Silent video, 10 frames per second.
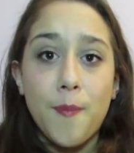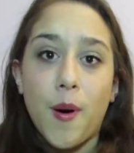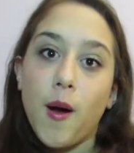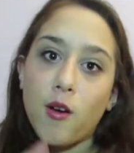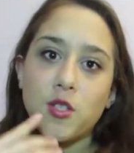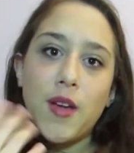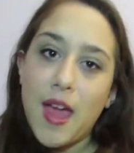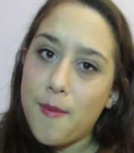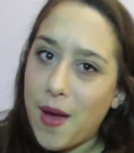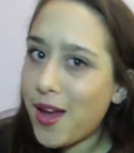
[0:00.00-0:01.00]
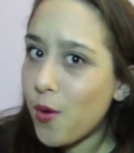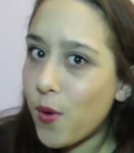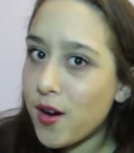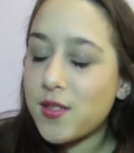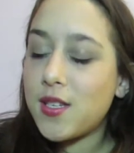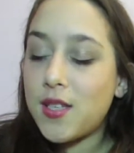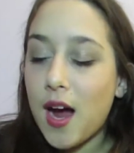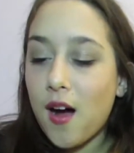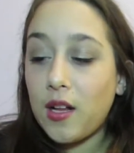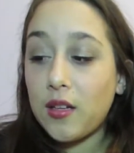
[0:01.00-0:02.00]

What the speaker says: but also Kate Beckett wears the style